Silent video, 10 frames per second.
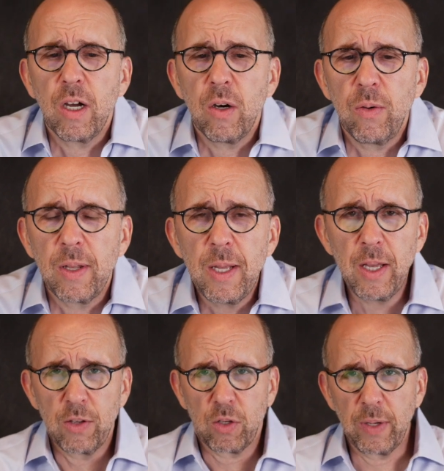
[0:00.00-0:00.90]
own.
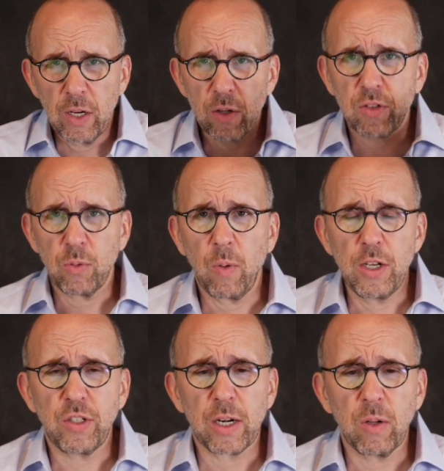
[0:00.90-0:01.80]
So here's
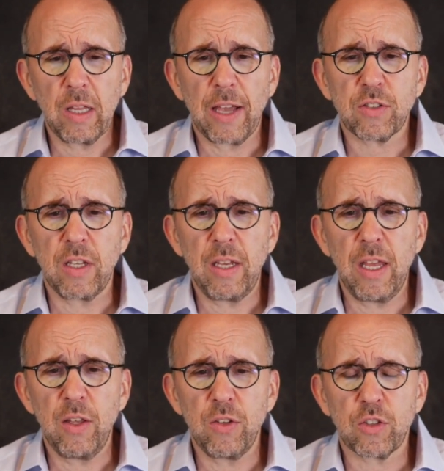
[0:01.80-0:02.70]
one general lesson
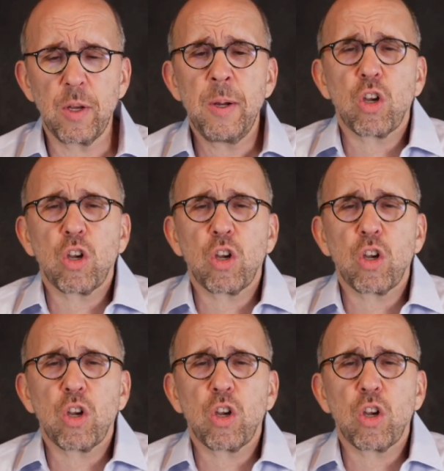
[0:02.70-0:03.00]
is